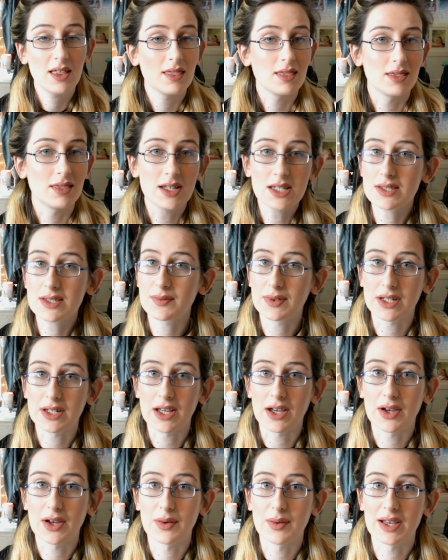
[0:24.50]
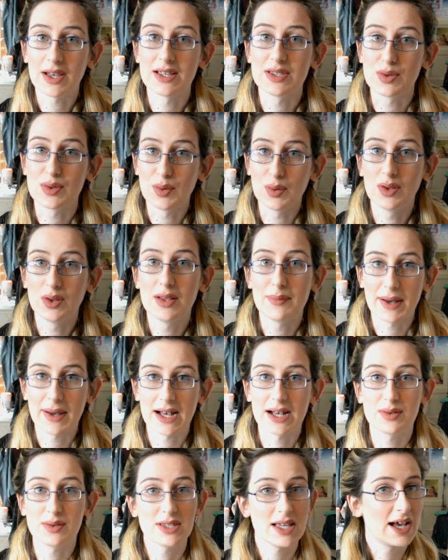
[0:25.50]
This video is all
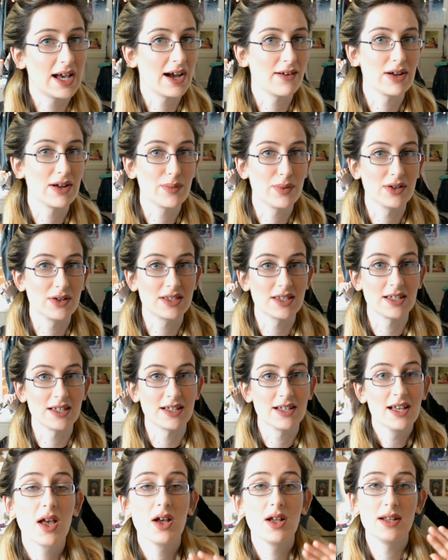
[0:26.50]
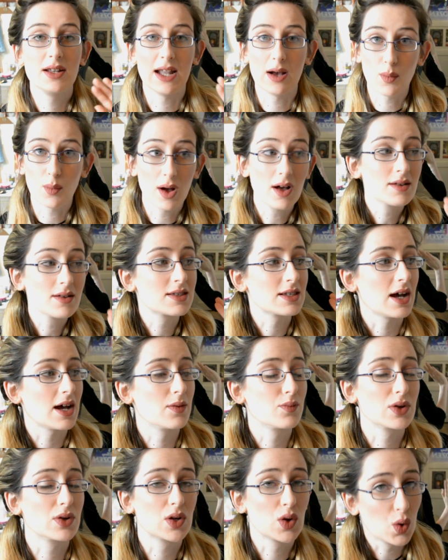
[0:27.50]
about Harry Potter. Now whilst I'm
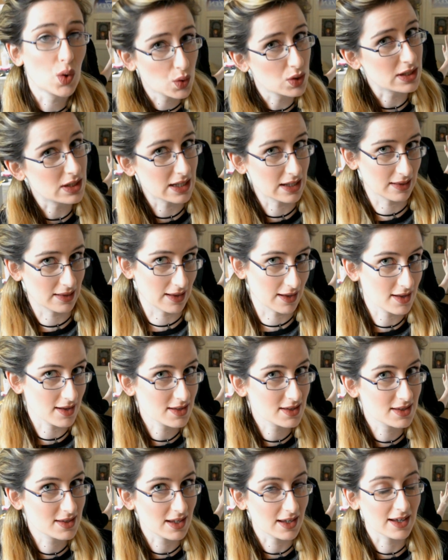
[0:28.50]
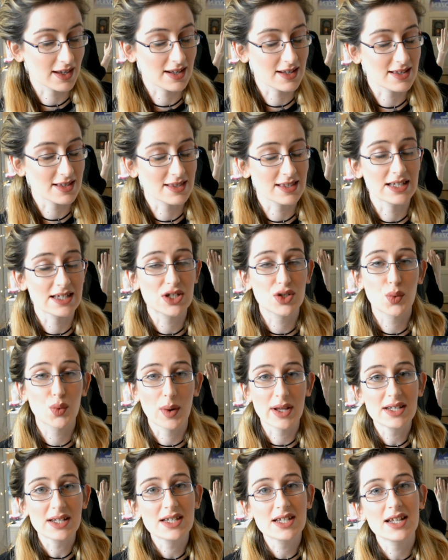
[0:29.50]
recording this, it is the
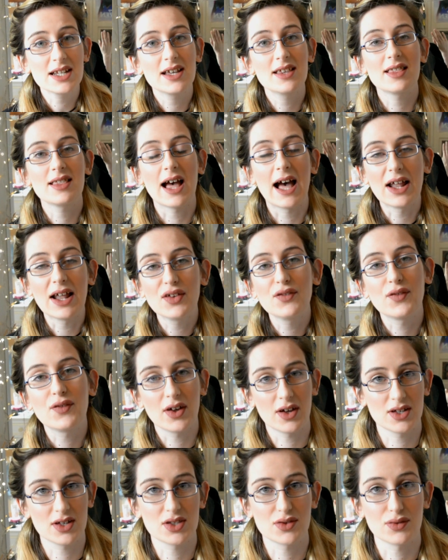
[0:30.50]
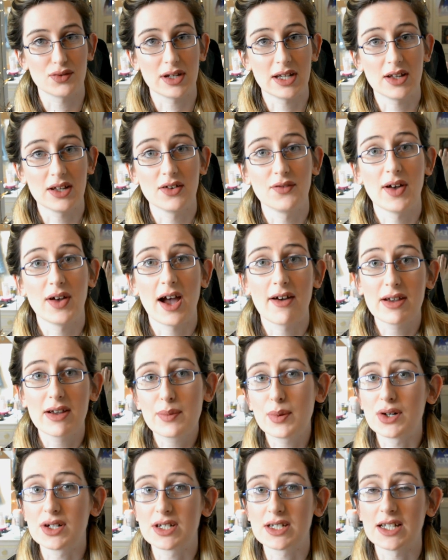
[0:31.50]
20th anniversary of Harry
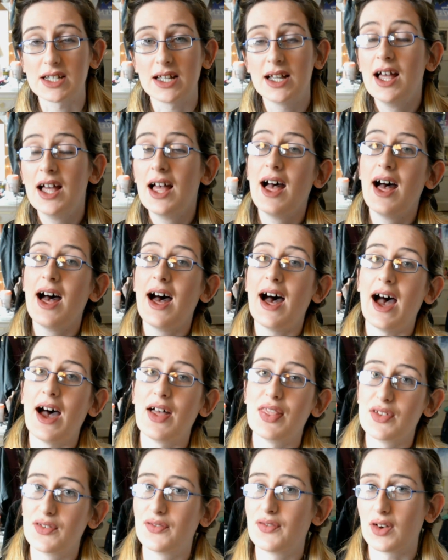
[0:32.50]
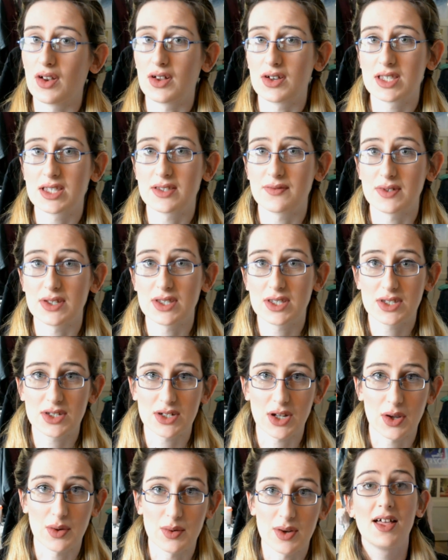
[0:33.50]
Potter and the Philosopher's
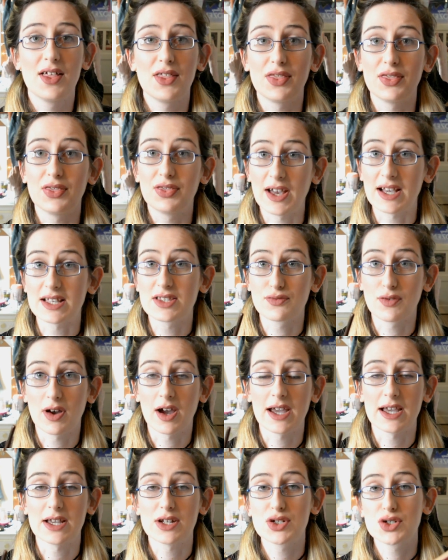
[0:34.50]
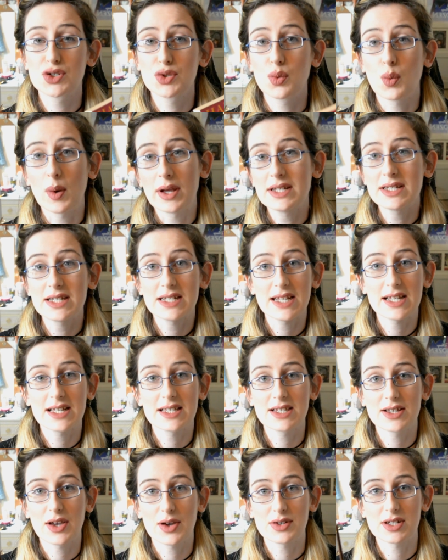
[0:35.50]
Stone. That's right, 20 years
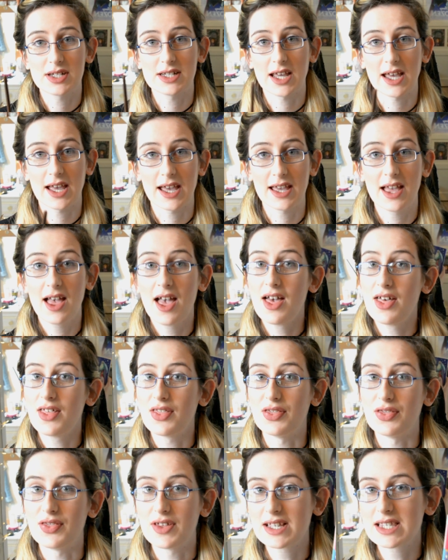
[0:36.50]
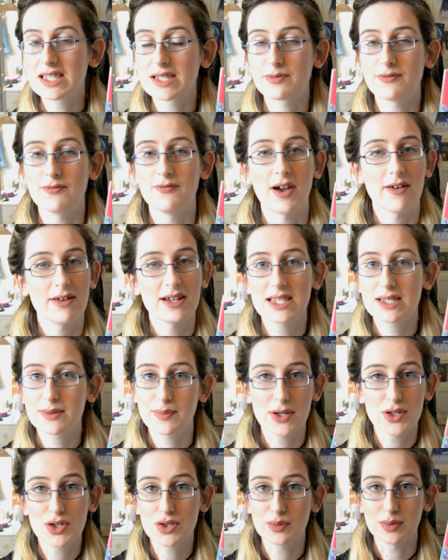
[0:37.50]
ago today, this very
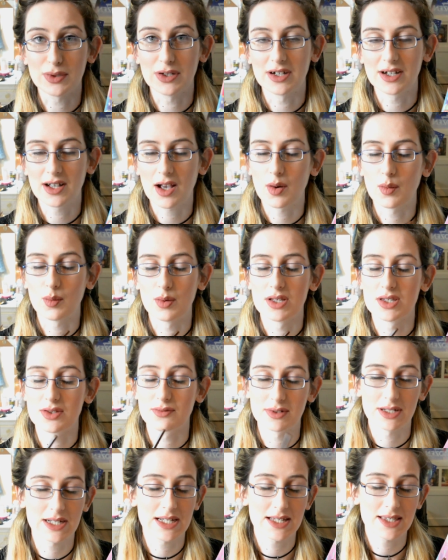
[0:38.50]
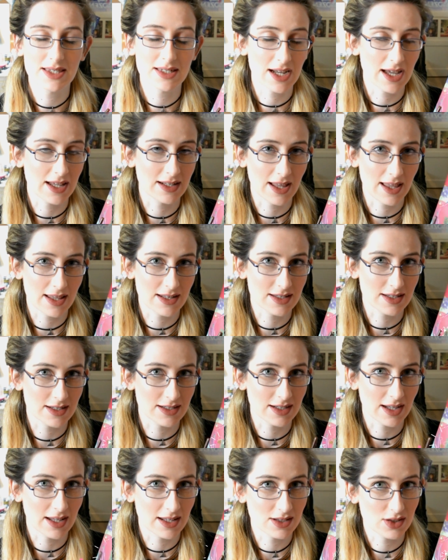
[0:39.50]
special book was released and entered
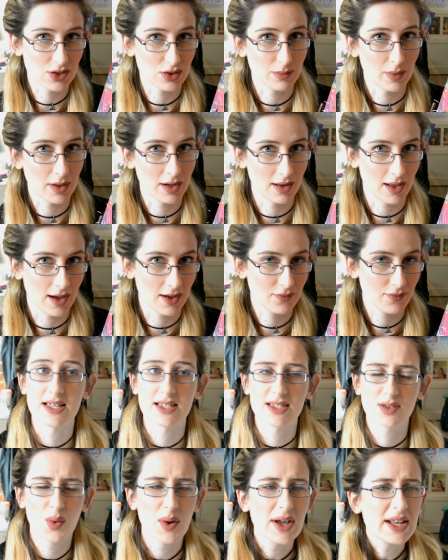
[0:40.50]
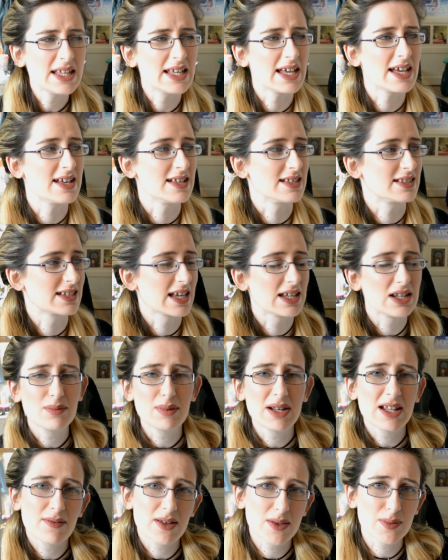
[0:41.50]
into my life. 20 years, can you
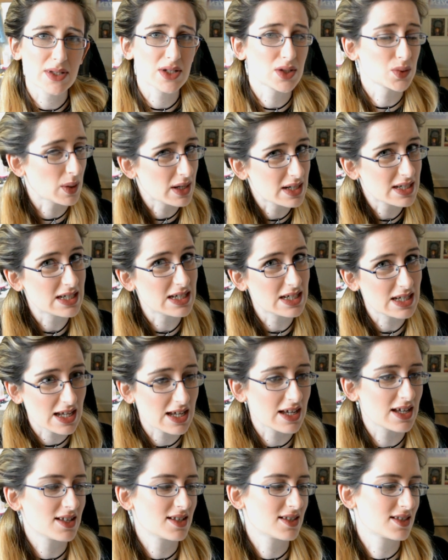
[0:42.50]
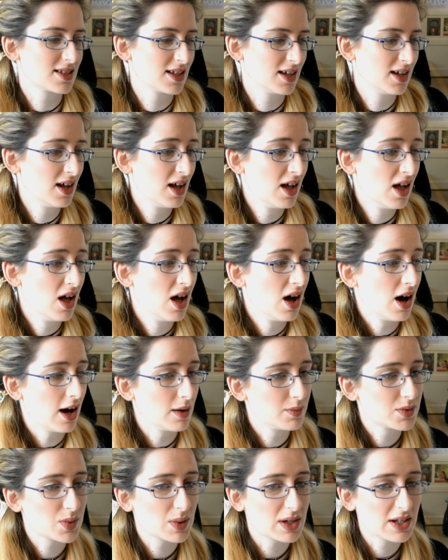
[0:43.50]
believe it's been 20 years? I'm
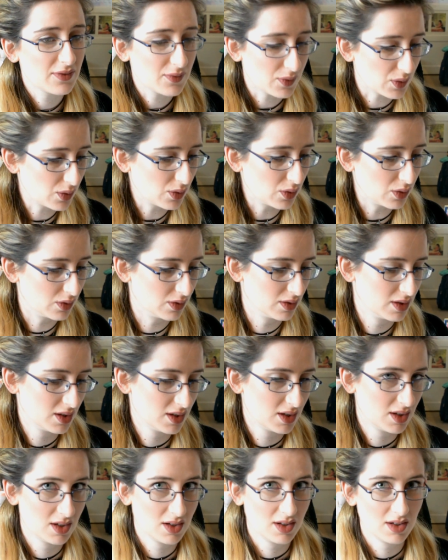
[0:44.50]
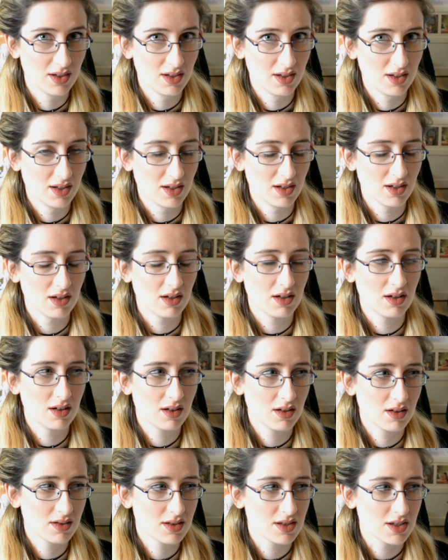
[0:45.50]
24.
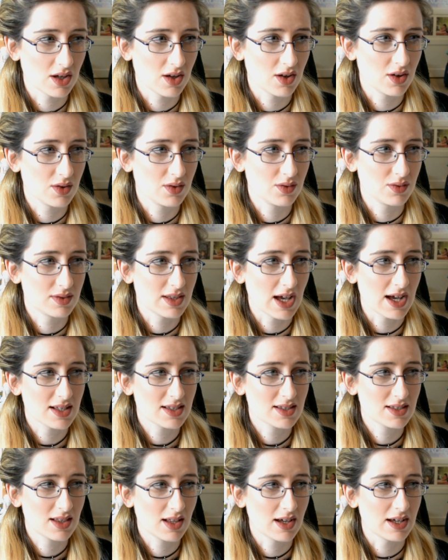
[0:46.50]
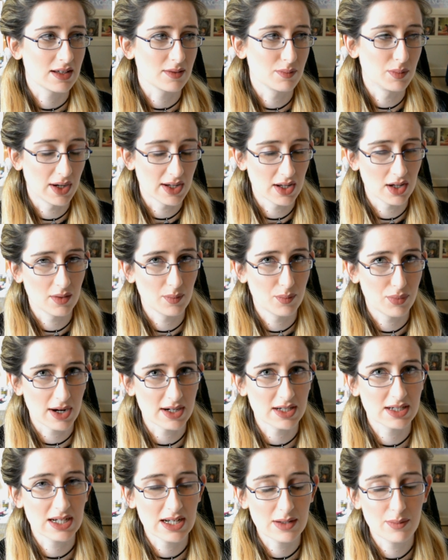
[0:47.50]
So that's like
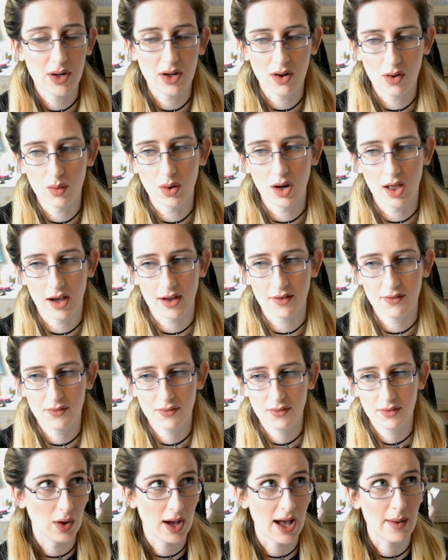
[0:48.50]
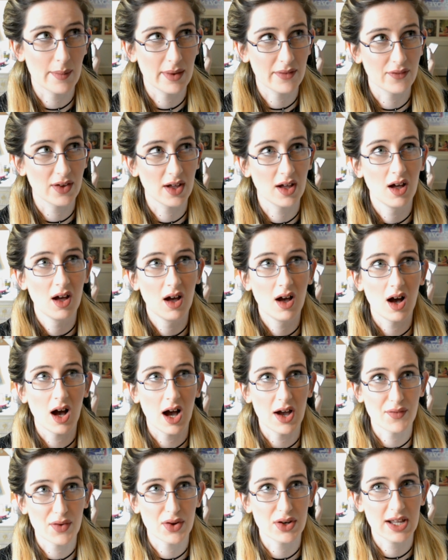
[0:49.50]
practically my whole life. However,
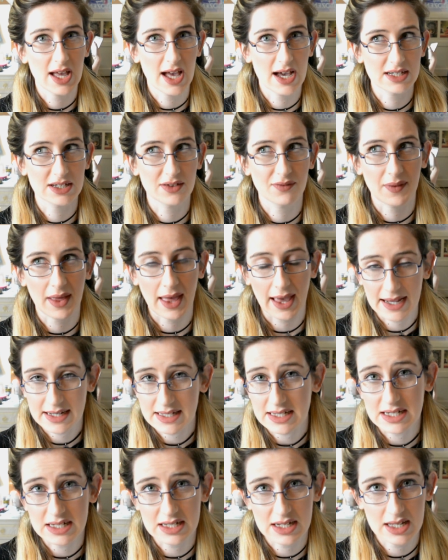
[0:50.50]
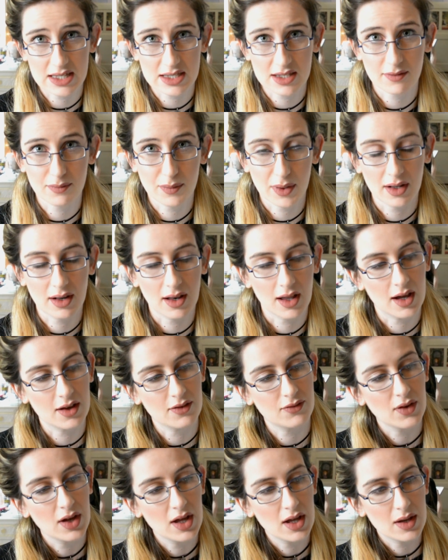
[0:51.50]
I've only had it for 18 years of my
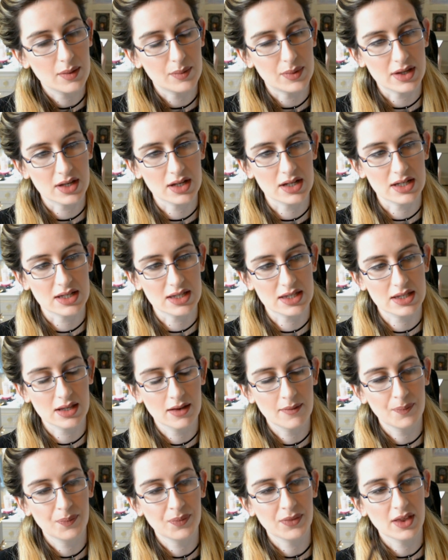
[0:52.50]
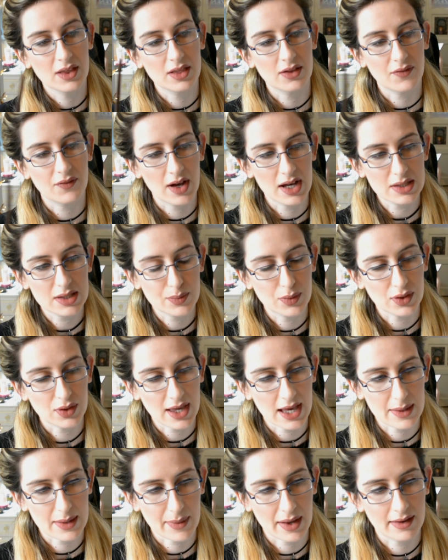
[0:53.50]
life because the first book
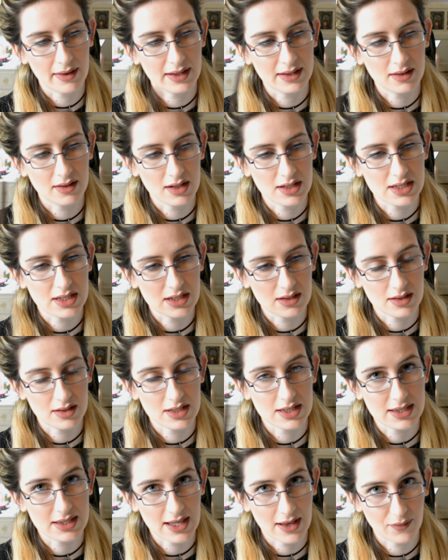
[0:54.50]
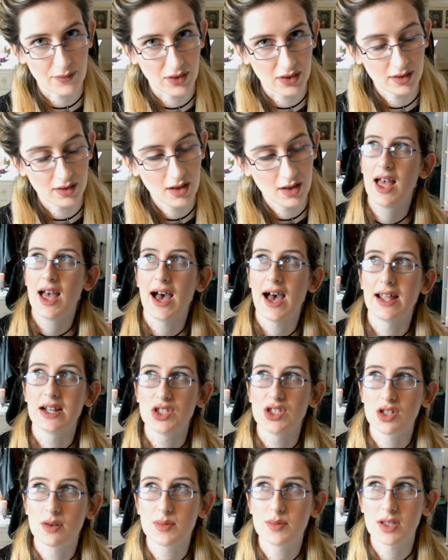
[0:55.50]
came out in 1997 and I
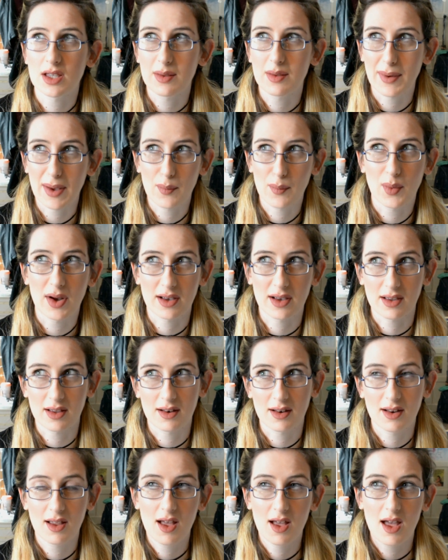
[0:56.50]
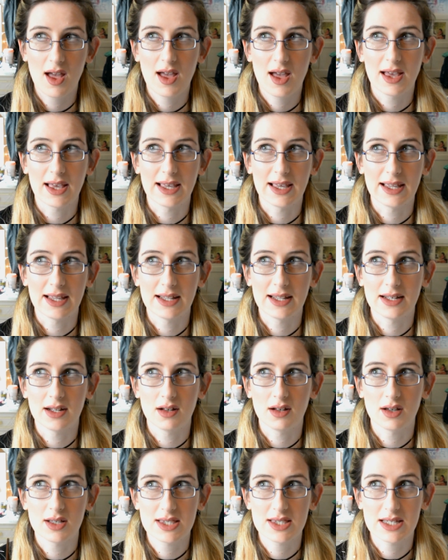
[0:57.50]
jumped on the bandwagon in
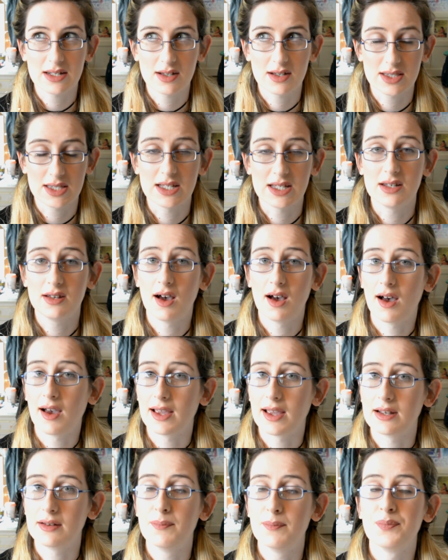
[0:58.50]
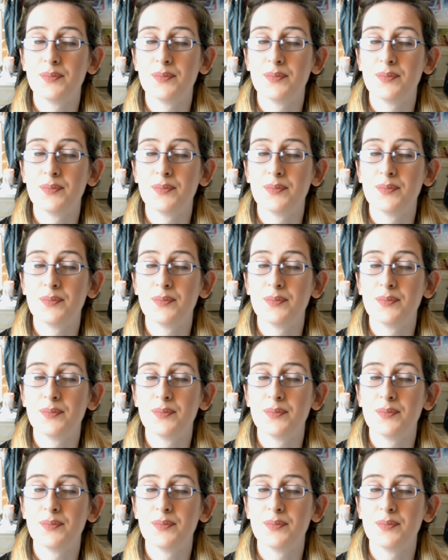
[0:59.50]
1999